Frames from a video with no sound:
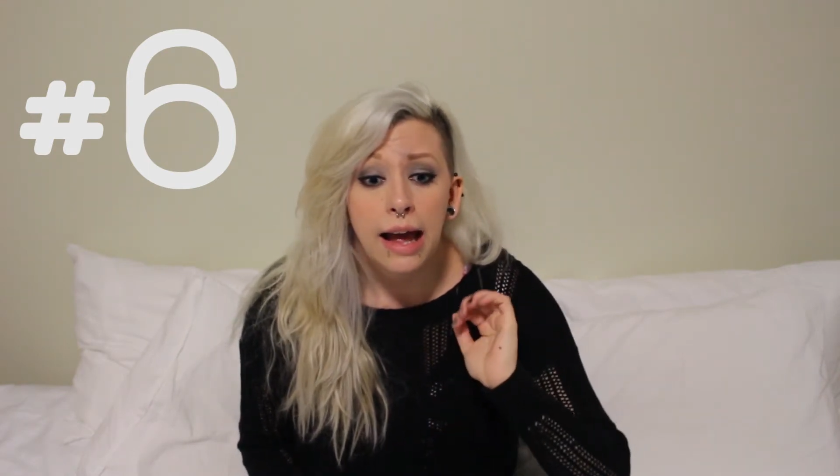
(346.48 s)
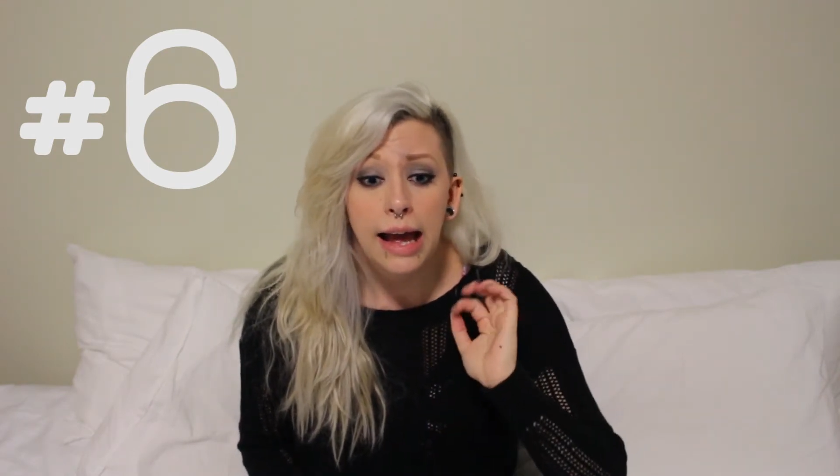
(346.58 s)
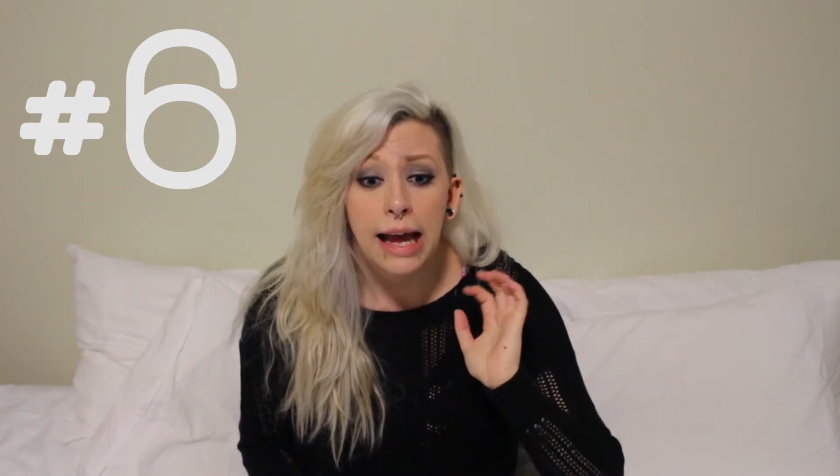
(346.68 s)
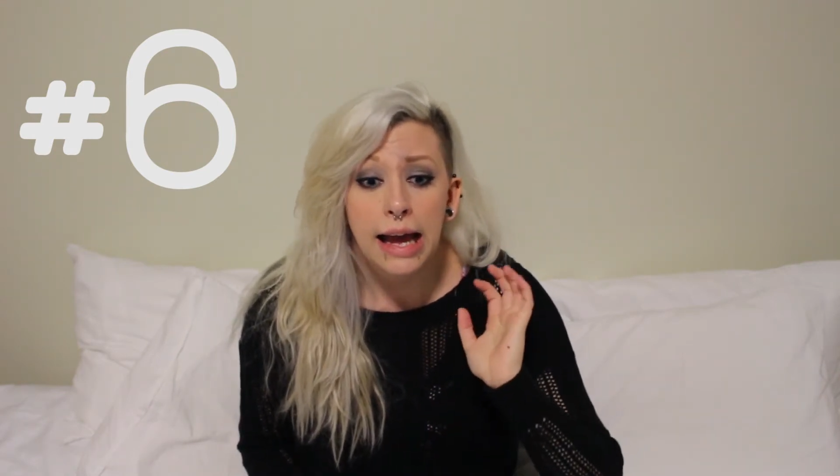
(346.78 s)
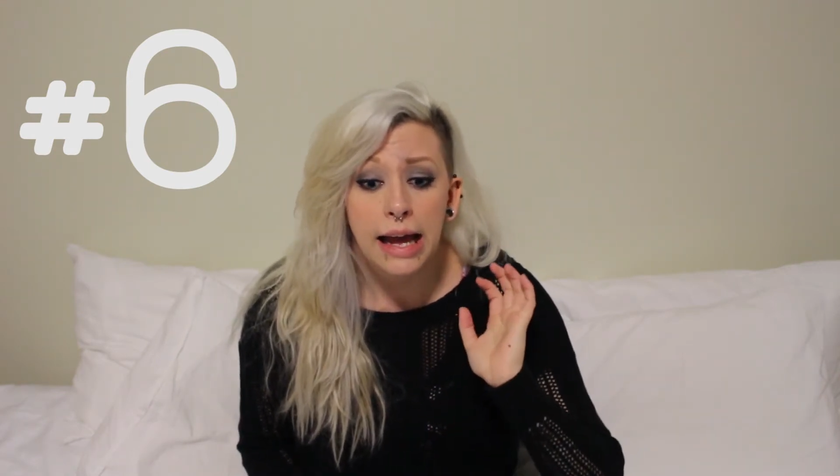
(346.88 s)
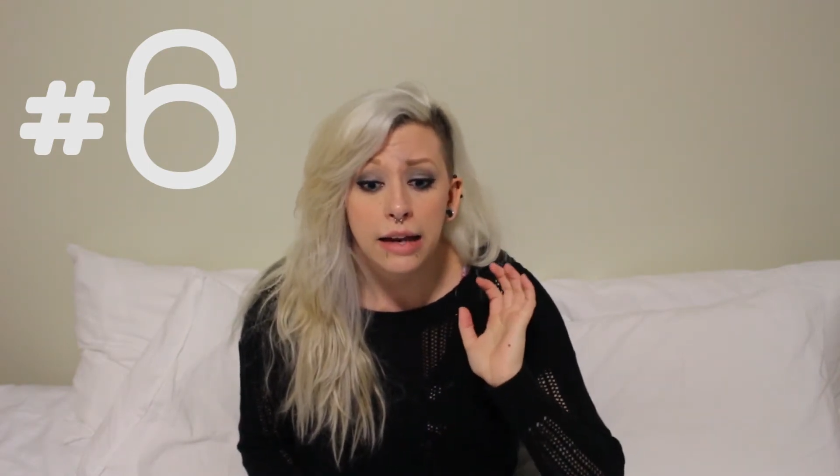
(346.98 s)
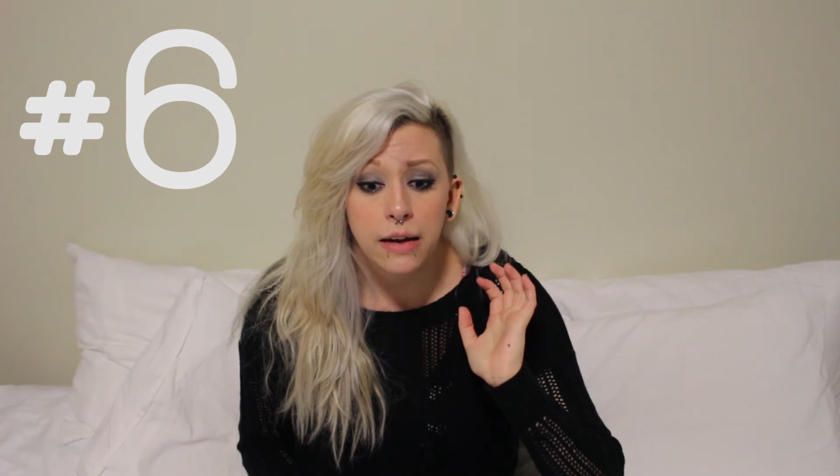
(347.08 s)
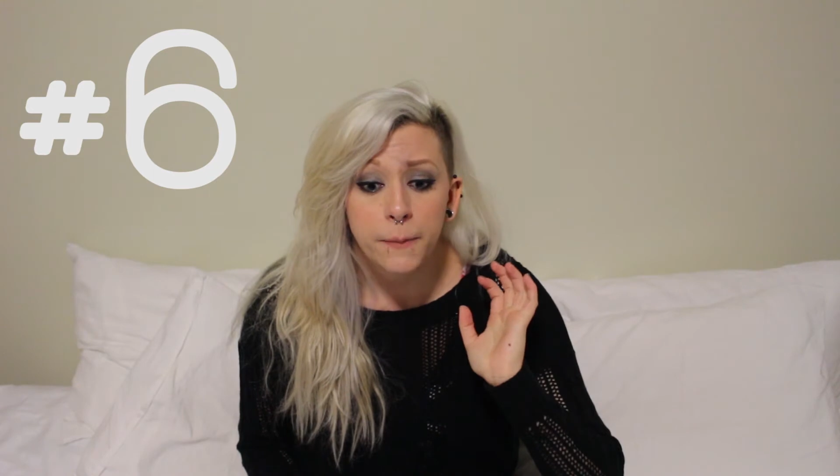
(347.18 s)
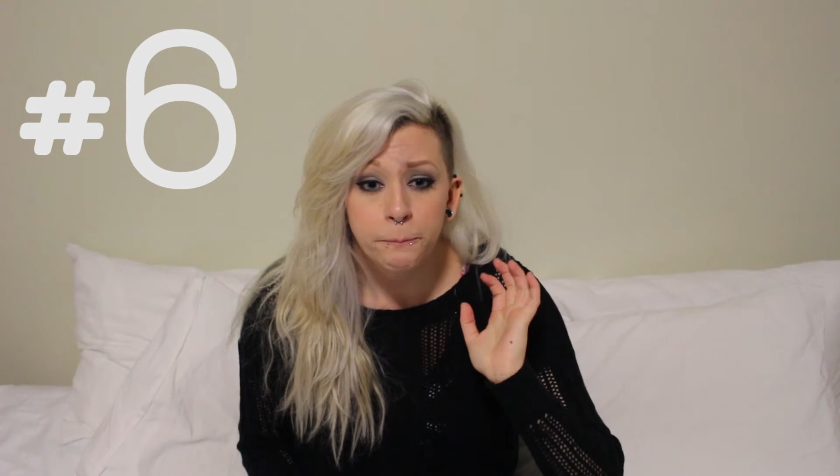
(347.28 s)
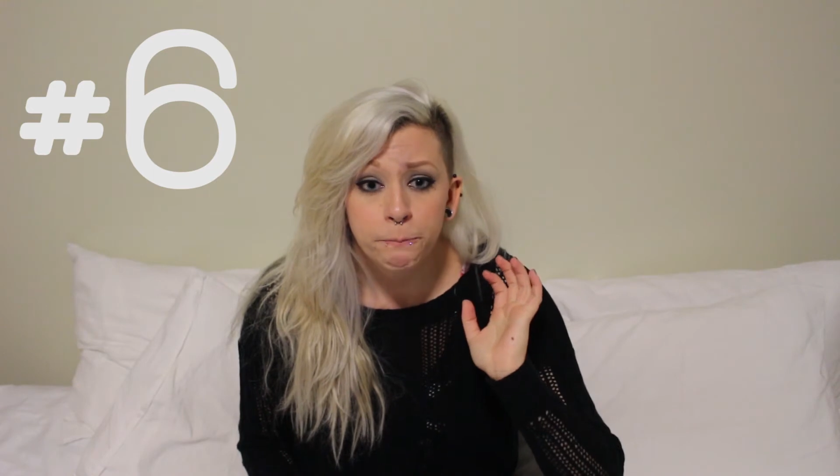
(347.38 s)
and
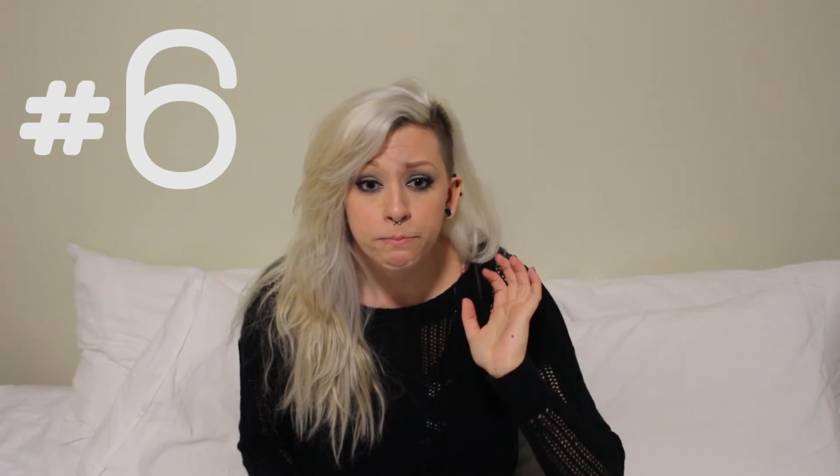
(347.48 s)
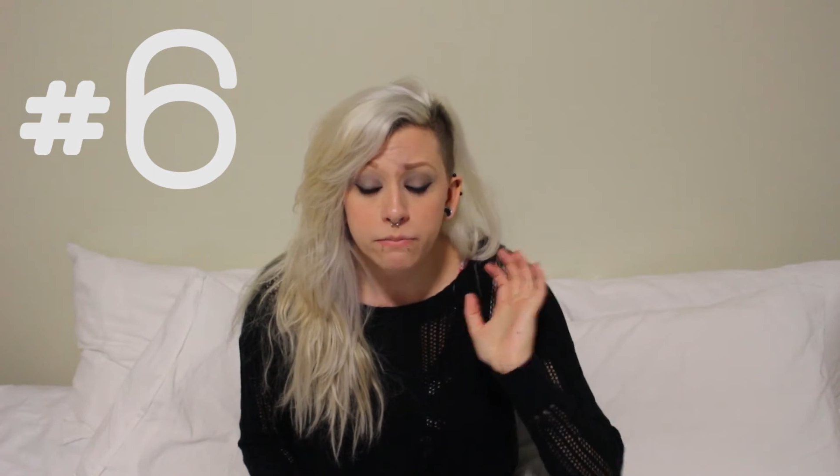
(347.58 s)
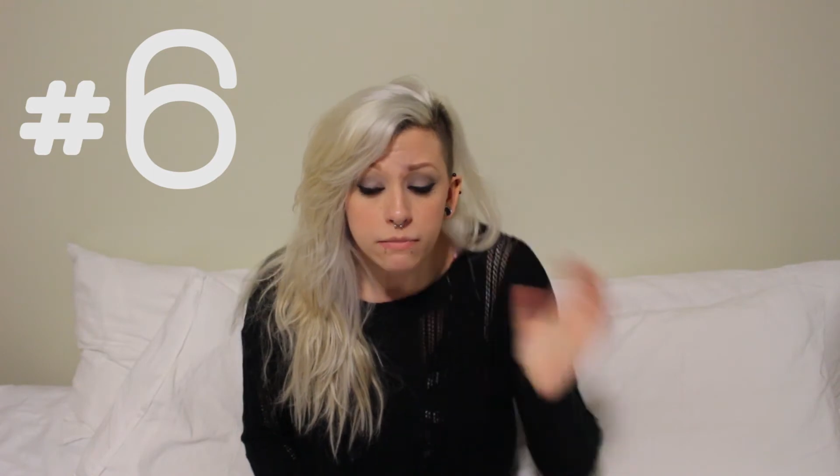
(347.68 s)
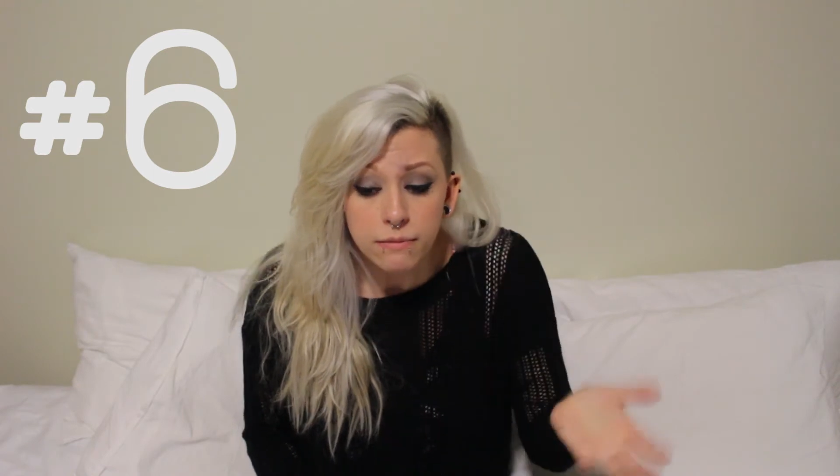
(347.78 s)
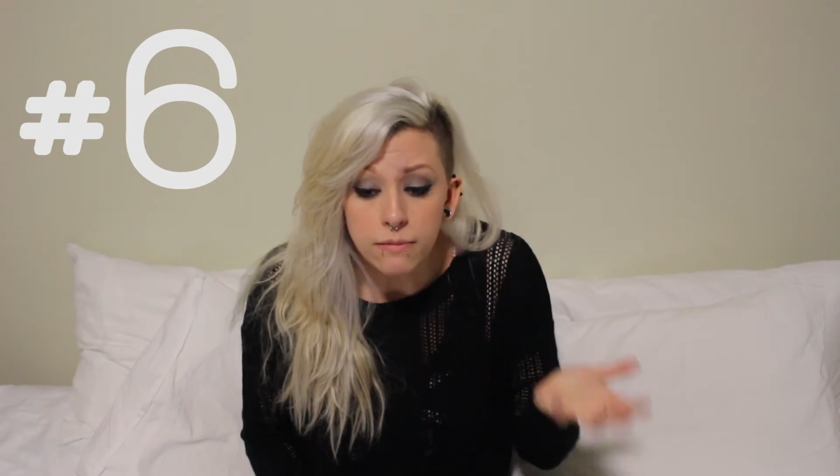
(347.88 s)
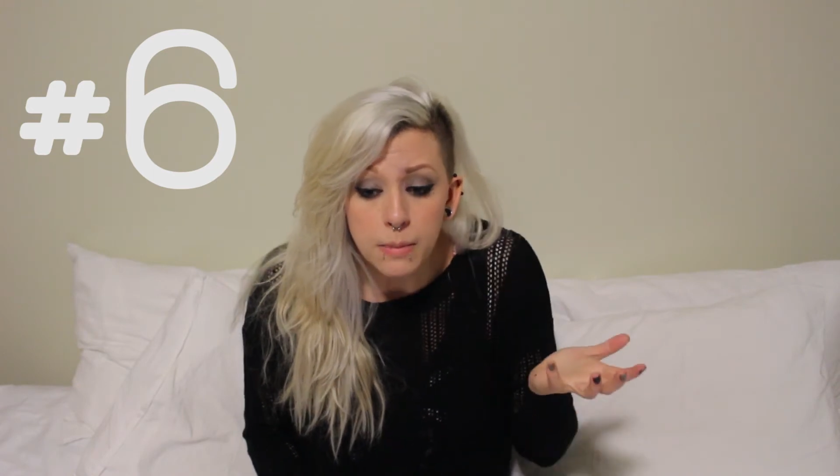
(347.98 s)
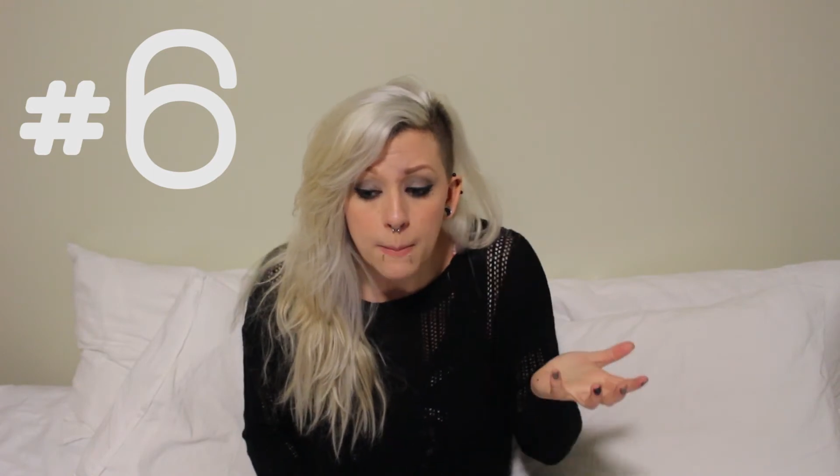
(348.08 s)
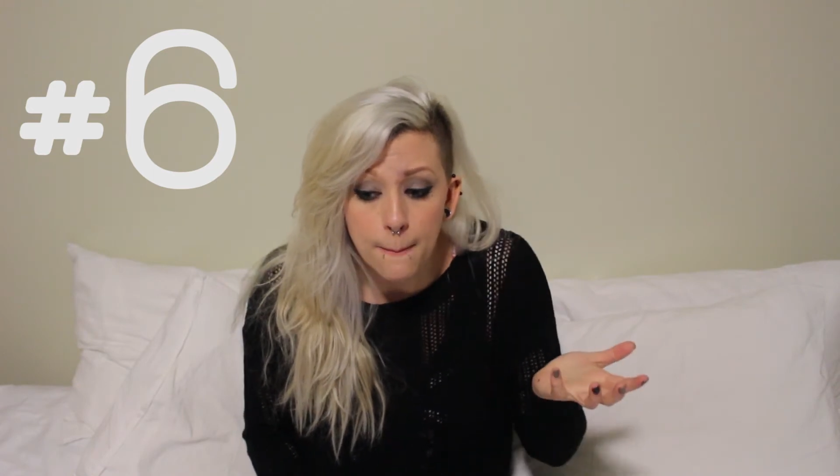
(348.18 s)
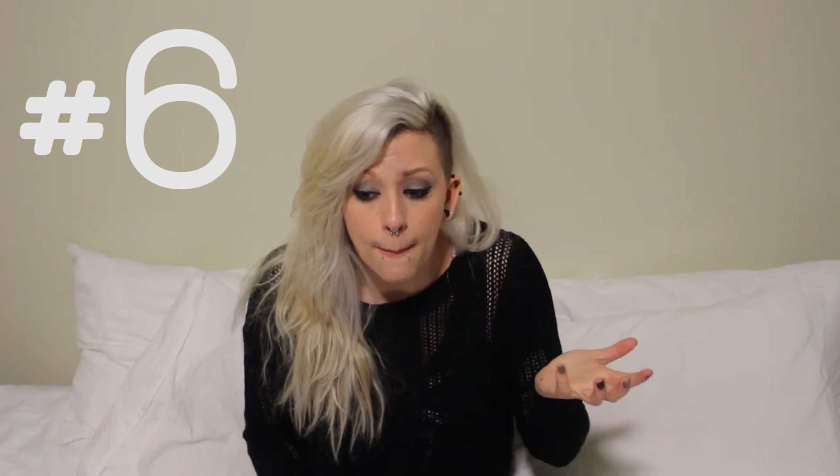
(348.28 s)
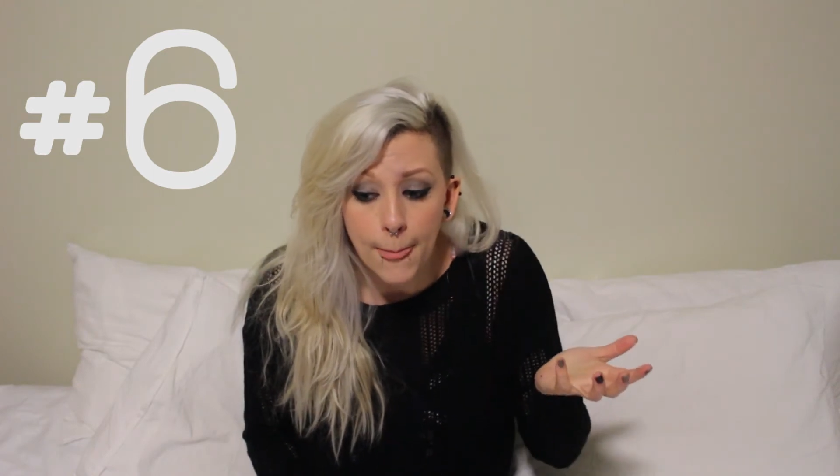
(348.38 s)

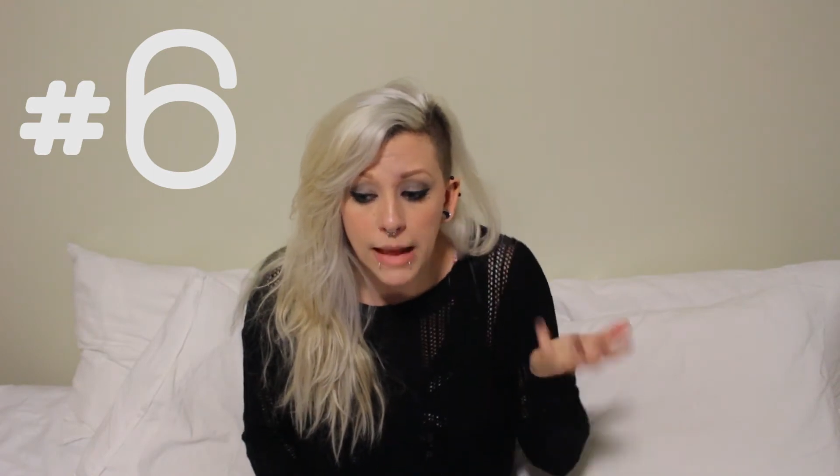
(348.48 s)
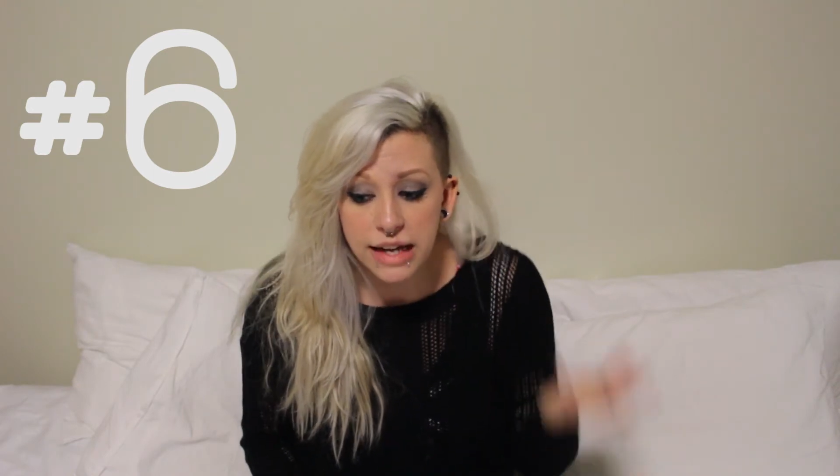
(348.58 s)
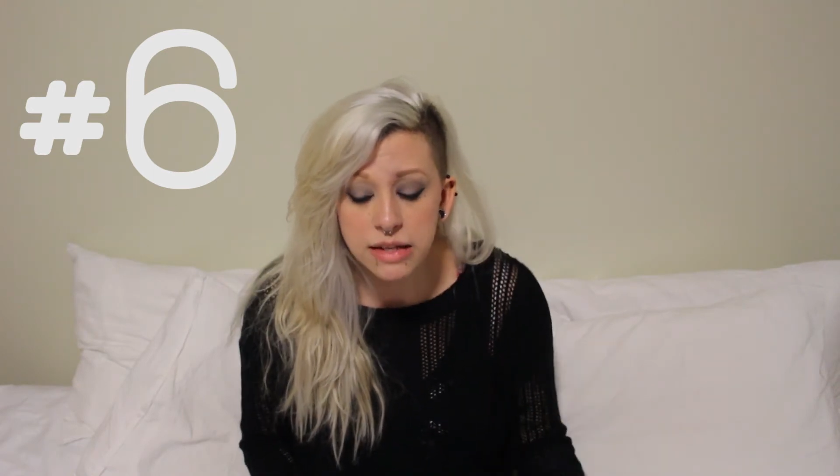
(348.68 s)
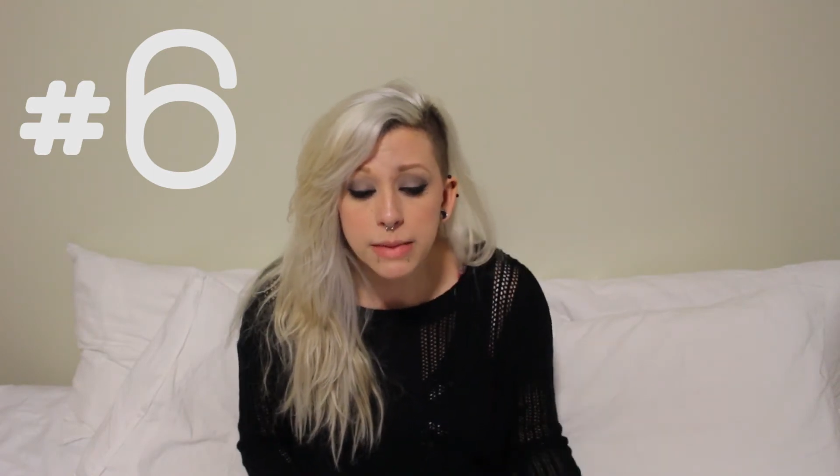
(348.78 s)
it's